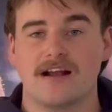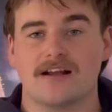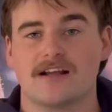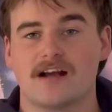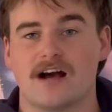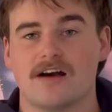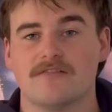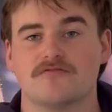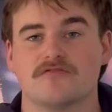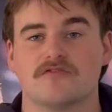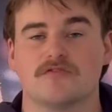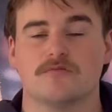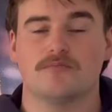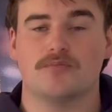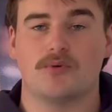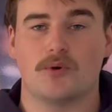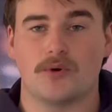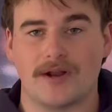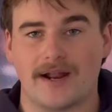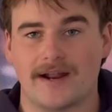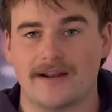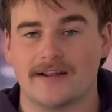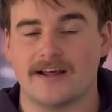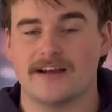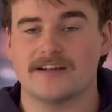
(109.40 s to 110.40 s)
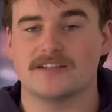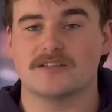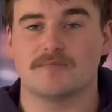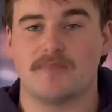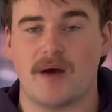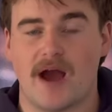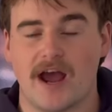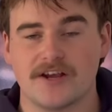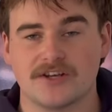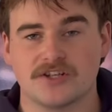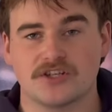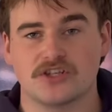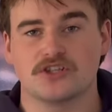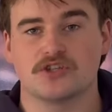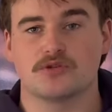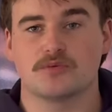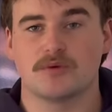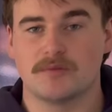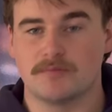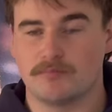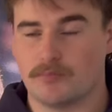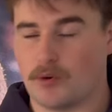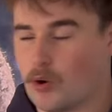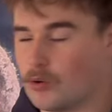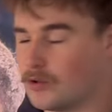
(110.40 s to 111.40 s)
comes from Port Adelaide's patience
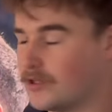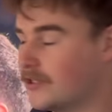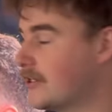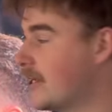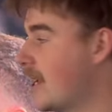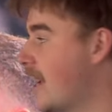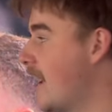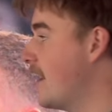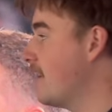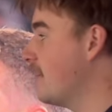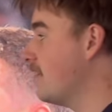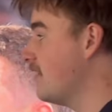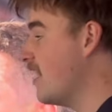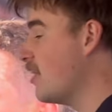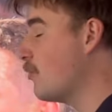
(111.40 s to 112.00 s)
with ball in hand and their